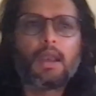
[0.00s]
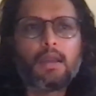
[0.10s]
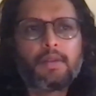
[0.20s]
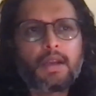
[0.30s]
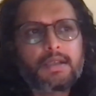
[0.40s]

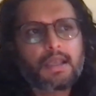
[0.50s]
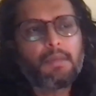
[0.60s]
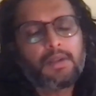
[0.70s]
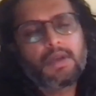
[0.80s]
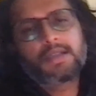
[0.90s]
there are some
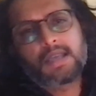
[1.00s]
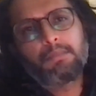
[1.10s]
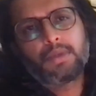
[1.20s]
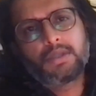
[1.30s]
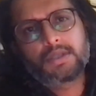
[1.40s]
other
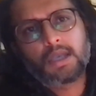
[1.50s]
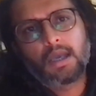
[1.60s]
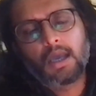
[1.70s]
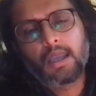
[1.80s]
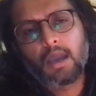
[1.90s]
examples
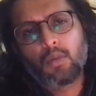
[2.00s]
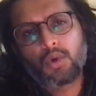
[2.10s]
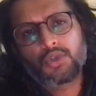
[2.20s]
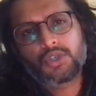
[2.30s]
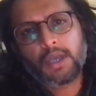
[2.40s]
I want
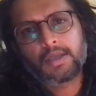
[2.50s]
to share.